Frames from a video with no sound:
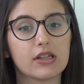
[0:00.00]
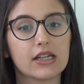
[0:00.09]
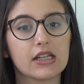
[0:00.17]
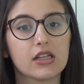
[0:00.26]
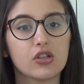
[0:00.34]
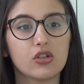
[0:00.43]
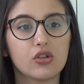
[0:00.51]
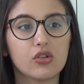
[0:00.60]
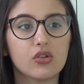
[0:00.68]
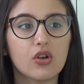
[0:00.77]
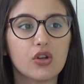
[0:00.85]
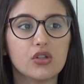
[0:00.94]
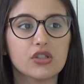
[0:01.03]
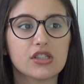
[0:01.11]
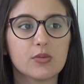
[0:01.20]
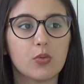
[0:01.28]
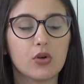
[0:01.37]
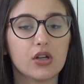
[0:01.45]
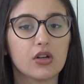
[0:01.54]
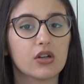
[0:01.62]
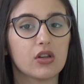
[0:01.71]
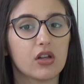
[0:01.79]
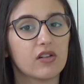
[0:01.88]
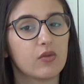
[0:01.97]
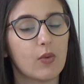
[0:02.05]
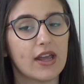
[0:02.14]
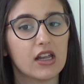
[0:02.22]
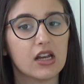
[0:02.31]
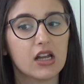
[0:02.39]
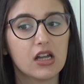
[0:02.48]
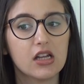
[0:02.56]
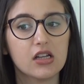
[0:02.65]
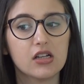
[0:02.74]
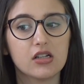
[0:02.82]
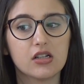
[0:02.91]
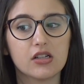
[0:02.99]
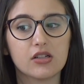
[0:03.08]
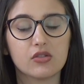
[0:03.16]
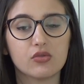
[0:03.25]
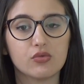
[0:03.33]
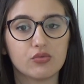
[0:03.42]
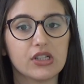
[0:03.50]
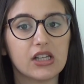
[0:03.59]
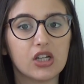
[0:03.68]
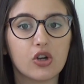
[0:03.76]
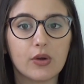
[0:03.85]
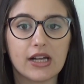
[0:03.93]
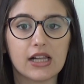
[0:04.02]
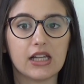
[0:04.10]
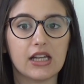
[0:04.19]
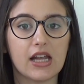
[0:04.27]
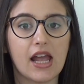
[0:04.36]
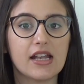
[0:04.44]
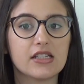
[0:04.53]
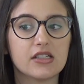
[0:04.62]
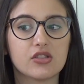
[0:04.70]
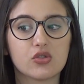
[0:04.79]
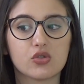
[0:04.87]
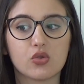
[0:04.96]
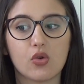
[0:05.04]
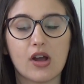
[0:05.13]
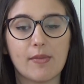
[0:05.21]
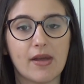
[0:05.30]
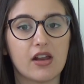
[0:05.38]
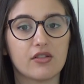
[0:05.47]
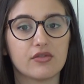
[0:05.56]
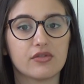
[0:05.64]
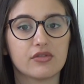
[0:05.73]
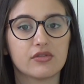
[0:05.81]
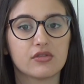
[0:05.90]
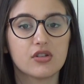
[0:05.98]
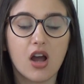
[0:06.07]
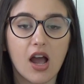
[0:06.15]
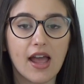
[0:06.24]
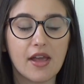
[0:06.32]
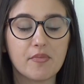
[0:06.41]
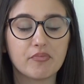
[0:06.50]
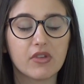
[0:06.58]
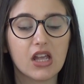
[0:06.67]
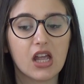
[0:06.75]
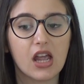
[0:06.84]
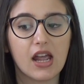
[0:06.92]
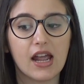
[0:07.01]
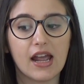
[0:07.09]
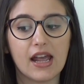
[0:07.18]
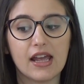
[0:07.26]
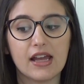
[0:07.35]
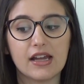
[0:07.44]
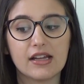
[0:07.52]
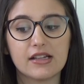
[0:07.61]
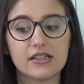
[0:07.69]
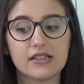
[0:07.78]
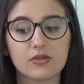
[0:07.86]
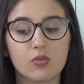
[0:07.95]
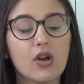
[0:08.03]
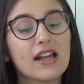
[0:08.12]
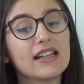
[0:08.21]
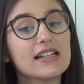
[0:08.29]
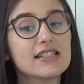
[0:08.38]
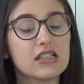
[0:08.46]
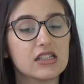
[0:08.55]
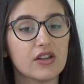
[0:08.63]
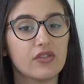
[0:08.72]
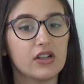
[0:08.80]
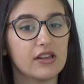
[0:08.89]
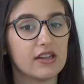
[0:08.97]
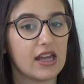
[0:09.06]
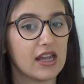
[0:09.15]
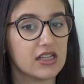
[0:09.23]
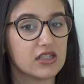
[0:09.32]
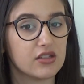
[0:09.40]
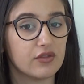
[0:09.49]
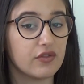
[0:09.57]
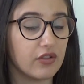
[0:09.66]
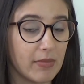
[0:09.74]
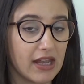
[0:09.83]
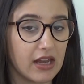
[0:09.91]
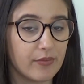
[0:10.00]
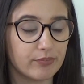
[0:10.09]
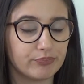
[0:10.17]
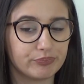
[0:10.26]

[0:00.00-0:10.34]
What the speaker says: Like, you're not used to putting on a lot of weight really quickly and in short amount of time. And well, at least that's definitely the case for me.